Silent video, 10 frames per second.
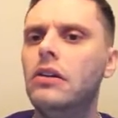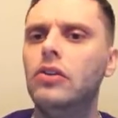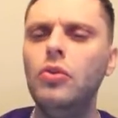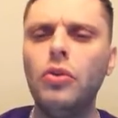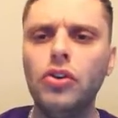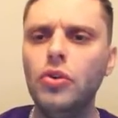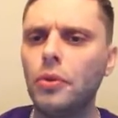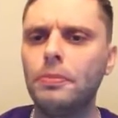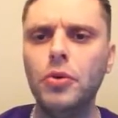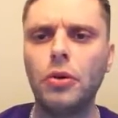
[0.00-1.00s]
you
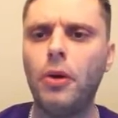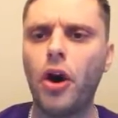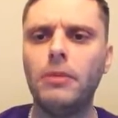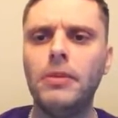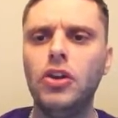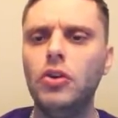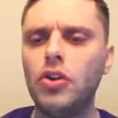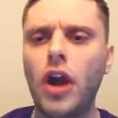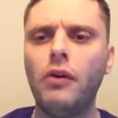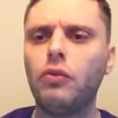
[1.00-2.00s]
were part of
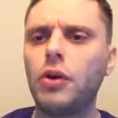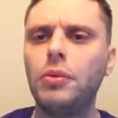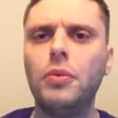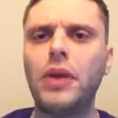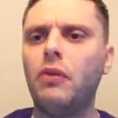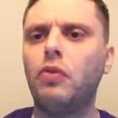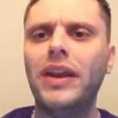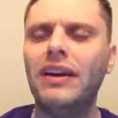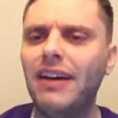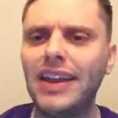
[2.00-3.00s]
me. I was working with you when I was
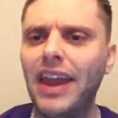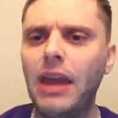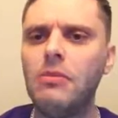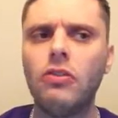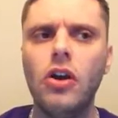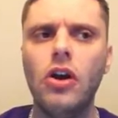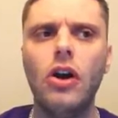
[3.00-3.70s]
winning a lot of games.